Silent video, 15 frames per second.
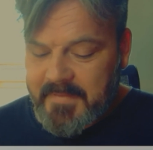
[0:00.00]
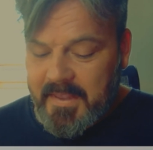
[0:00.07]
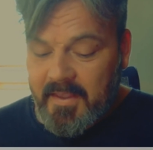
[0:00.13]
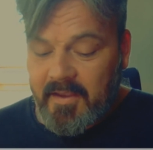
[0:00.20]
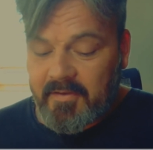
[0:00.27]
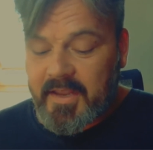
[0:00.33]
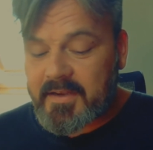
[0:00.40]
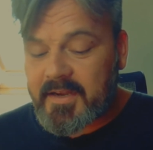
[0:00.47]

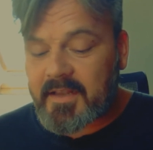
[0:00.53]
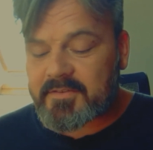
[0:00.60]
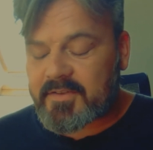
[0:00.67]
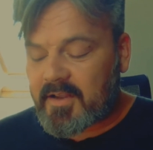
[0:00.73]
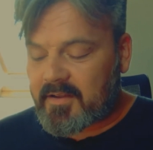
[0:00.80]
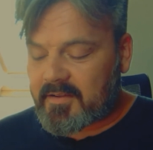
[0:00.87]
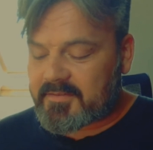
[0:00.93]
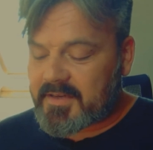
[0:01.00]
Okay, next
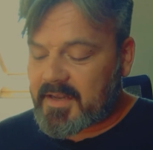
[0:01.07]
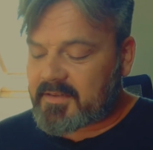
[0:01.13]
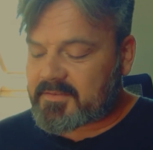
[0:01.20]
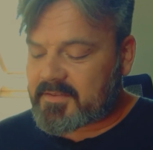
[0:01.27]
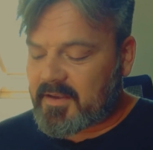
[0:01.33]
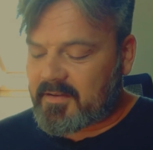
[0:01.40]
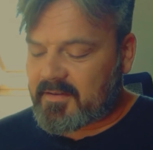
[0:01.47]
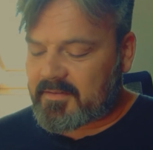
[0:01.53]

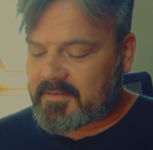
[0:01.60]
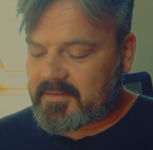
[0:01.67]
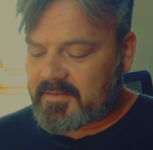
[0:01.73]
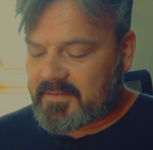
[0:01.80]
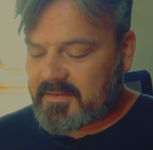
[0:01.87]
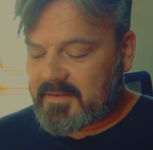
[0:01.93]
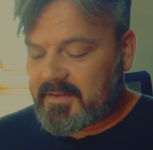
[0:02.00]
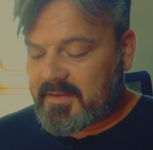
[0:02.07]
card
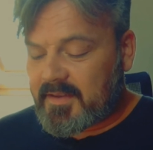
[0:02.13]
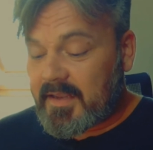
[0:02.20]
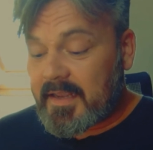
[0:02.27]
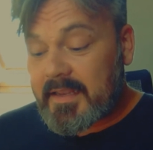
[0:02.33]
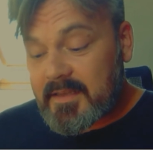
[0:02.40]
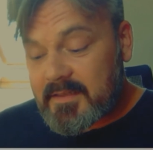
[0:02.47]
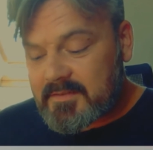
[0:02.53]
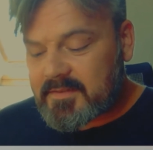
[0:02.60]

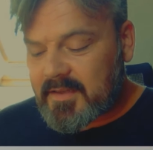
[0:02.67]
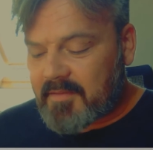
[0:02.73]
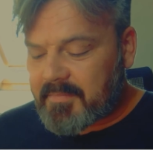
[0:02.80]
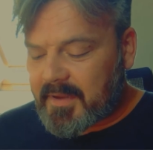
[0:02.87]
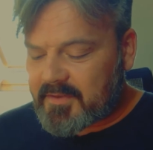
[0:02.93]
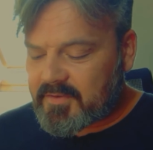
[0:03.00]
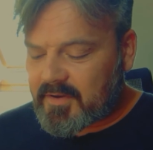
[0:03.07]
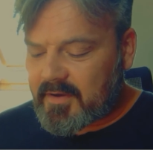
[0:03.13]
is a
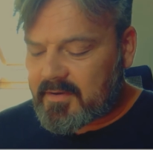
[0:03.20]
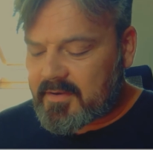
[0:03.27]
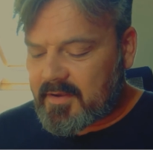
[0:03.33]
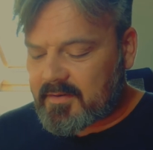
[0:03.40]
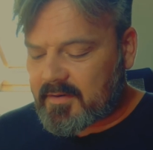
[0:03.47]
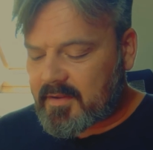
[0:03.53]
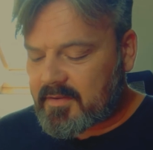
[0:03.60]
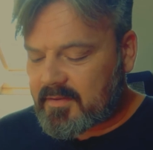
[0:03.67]
major
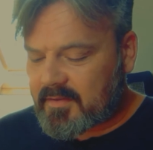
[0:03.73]
arcana.